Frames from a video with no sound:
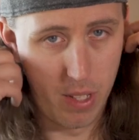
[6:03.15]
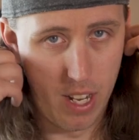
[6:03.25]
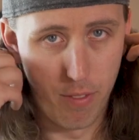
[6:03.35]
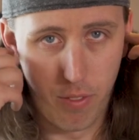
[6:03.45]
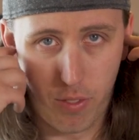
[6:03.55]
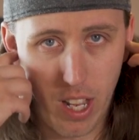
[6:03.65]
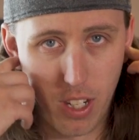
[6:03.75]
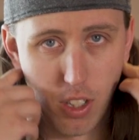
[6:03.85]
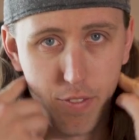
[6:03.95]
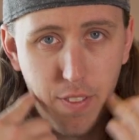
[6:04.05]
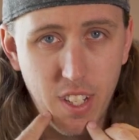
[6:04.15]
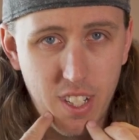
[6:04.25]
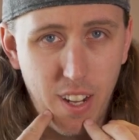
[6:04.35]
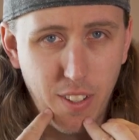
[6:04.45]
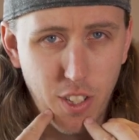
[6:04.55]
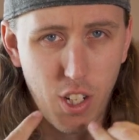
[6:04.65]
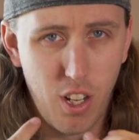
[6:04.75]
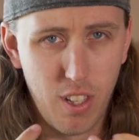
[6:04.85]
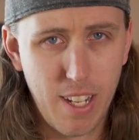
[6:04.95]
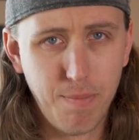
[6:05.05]
that kind of face down your
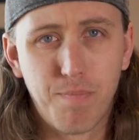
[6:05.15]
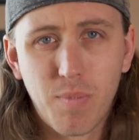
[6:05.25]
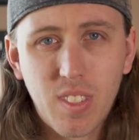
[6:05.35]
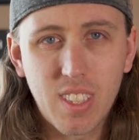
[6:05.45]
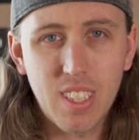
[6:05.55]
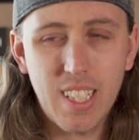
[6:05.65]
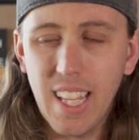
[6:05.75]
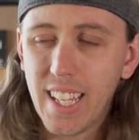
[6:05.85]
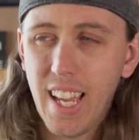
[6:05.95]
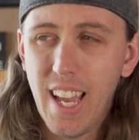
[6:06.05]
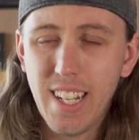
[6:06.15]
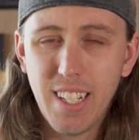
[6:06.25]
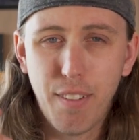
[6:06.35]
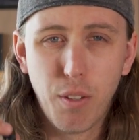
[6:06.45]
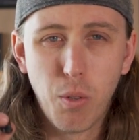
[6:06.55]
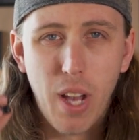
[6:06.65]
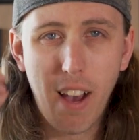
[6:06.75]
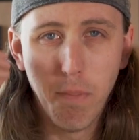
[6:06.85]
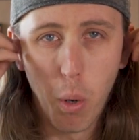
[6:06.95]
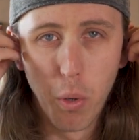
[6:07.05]
jawline. And if you
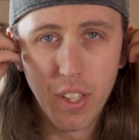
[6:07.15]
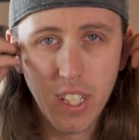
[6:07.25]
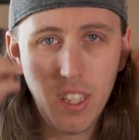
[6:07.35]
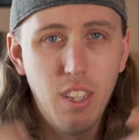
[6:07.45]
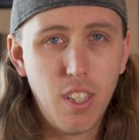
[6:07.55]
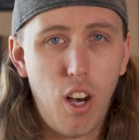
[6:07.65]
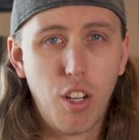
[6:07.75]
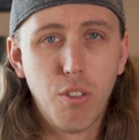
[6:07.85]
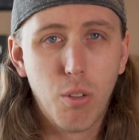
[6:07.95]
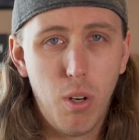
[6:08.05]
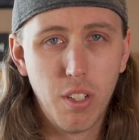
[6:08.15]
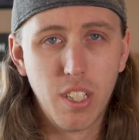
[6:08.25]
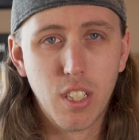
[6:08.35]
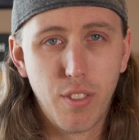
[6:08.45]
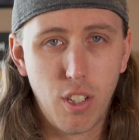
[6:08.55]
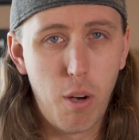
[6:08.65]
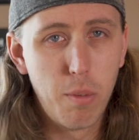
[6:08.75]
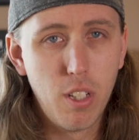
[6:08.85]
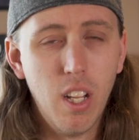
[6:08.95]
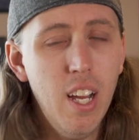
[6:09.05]
have both in, the audio quality is
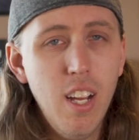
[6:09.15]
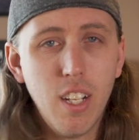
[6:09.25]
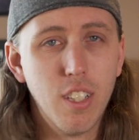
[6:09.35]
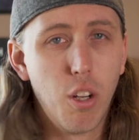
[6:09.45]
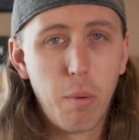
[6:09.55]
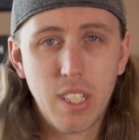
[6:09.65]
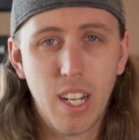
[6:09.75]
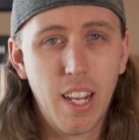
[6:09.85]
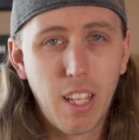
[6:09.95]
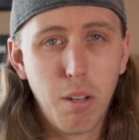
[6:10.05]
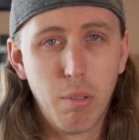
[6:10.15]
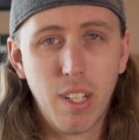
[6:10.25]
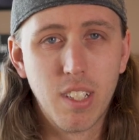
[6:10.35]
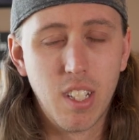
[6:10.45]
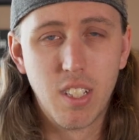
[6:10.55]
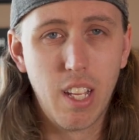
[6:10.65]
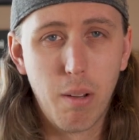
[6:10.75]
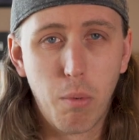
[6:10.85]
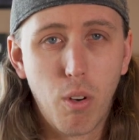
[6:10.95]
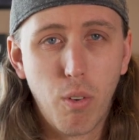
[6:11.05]
phenomenal. Nobody's had any complaints. They say
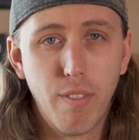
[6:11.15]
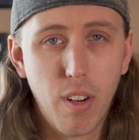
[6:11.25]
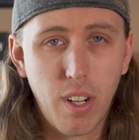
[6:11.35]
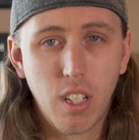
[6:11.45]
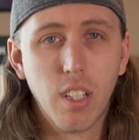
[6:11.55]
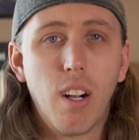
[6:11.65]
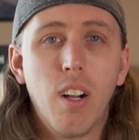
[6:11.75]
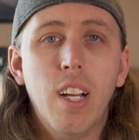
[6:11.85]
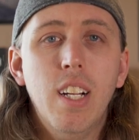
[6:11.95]
I'm very clear.